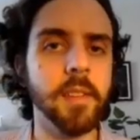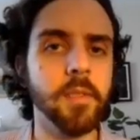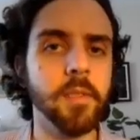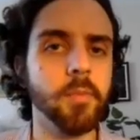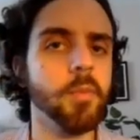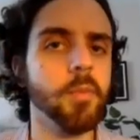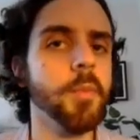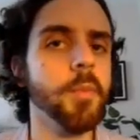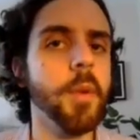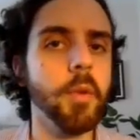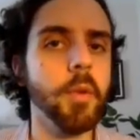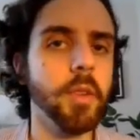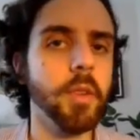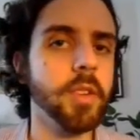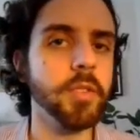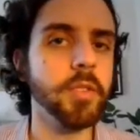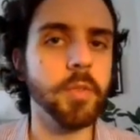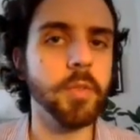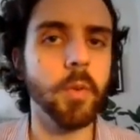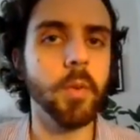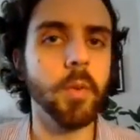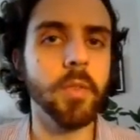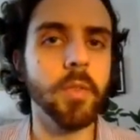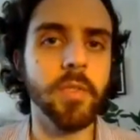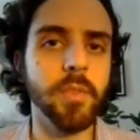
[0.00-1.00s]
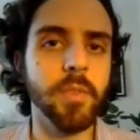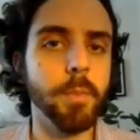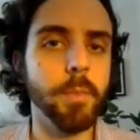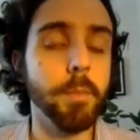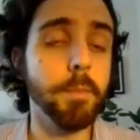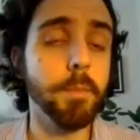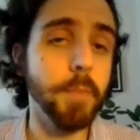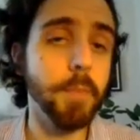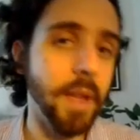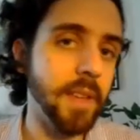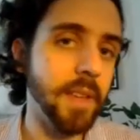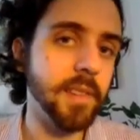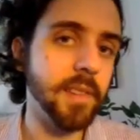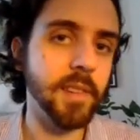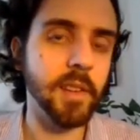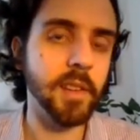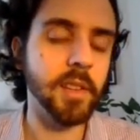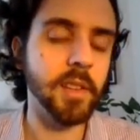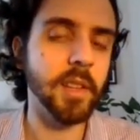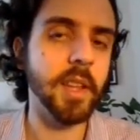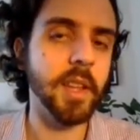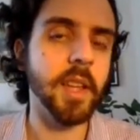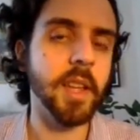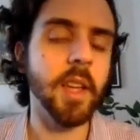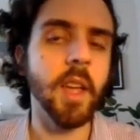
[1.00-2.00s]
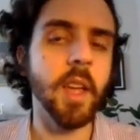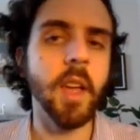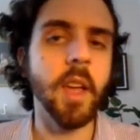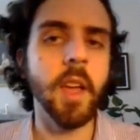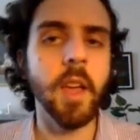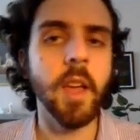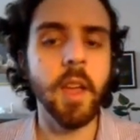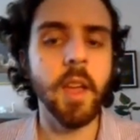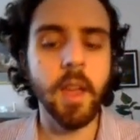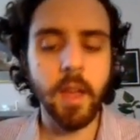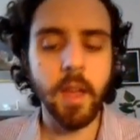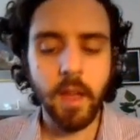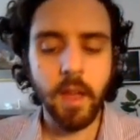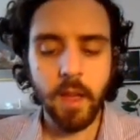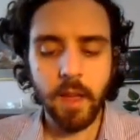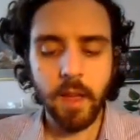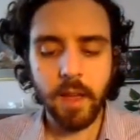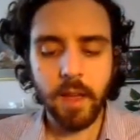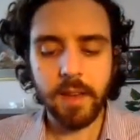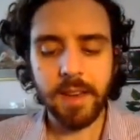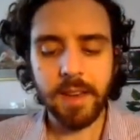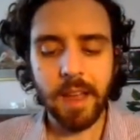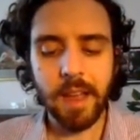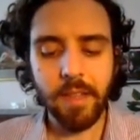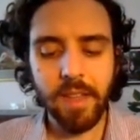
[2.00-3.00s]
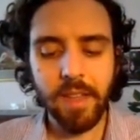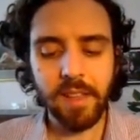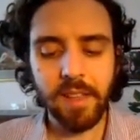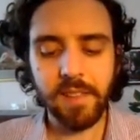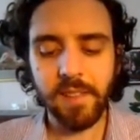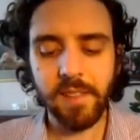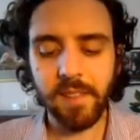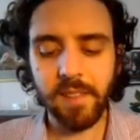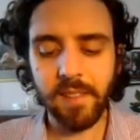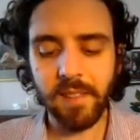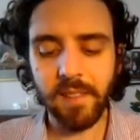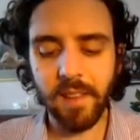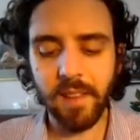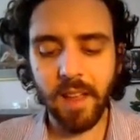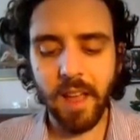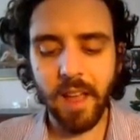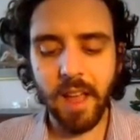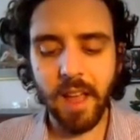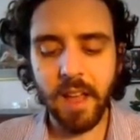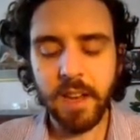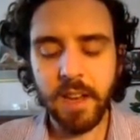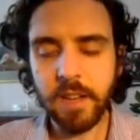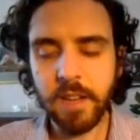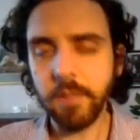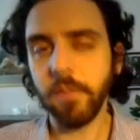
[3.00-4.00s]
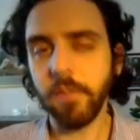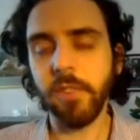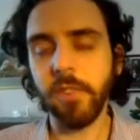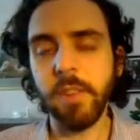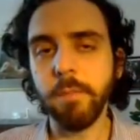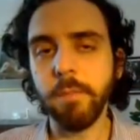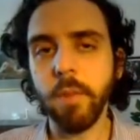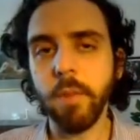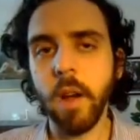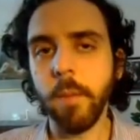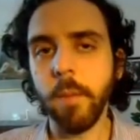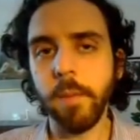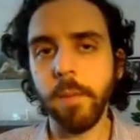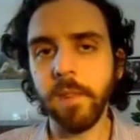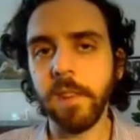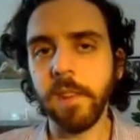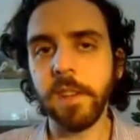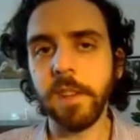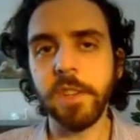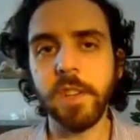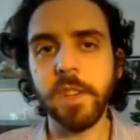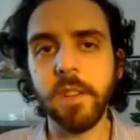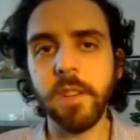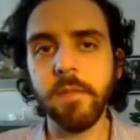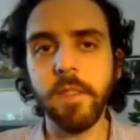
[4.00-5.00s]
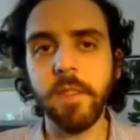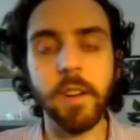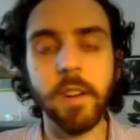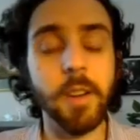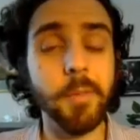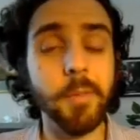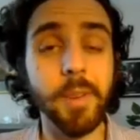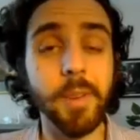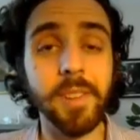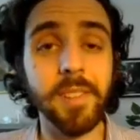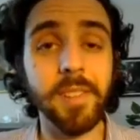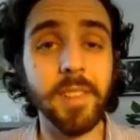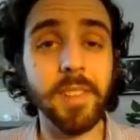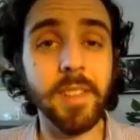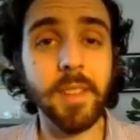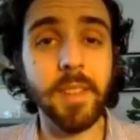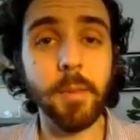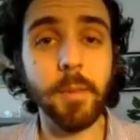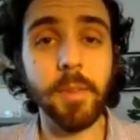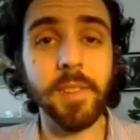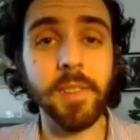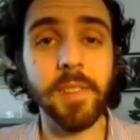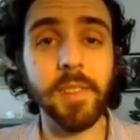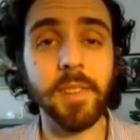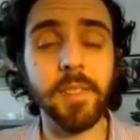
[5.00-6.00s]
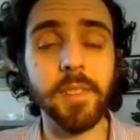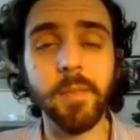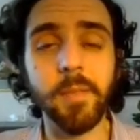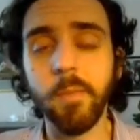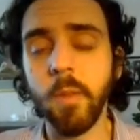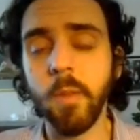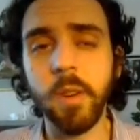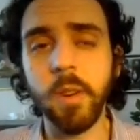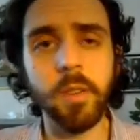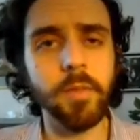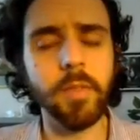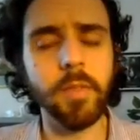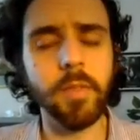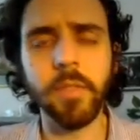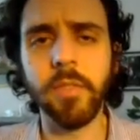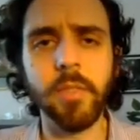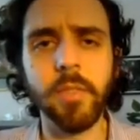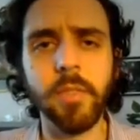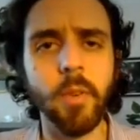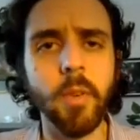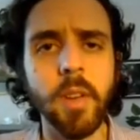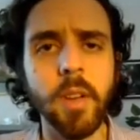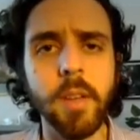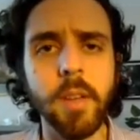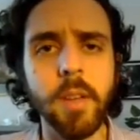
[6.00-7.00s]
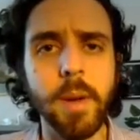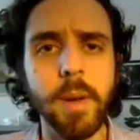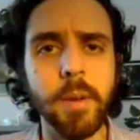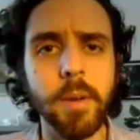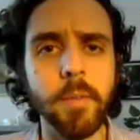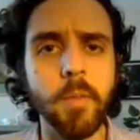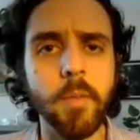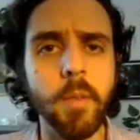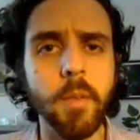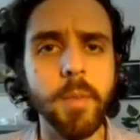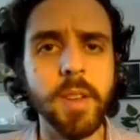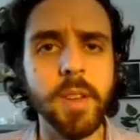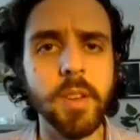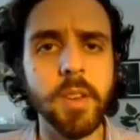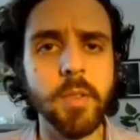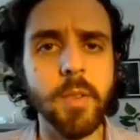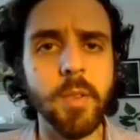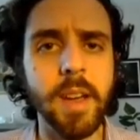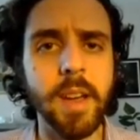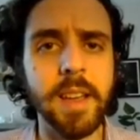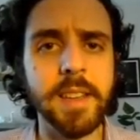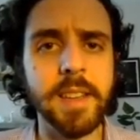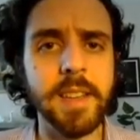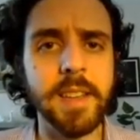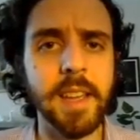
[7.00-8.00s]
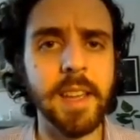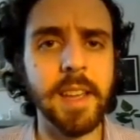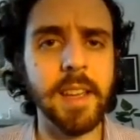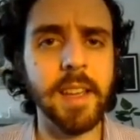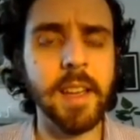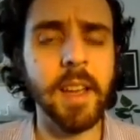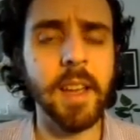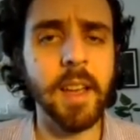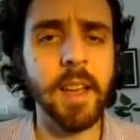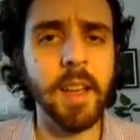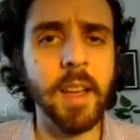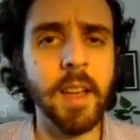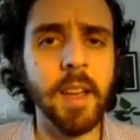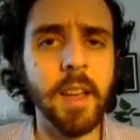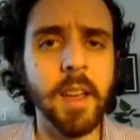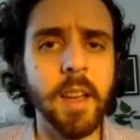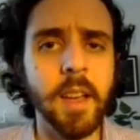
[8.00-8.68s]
as remote controls, basically. Now, that's an interesting proposition. Very recently, there was this wonderful story about a woman who had a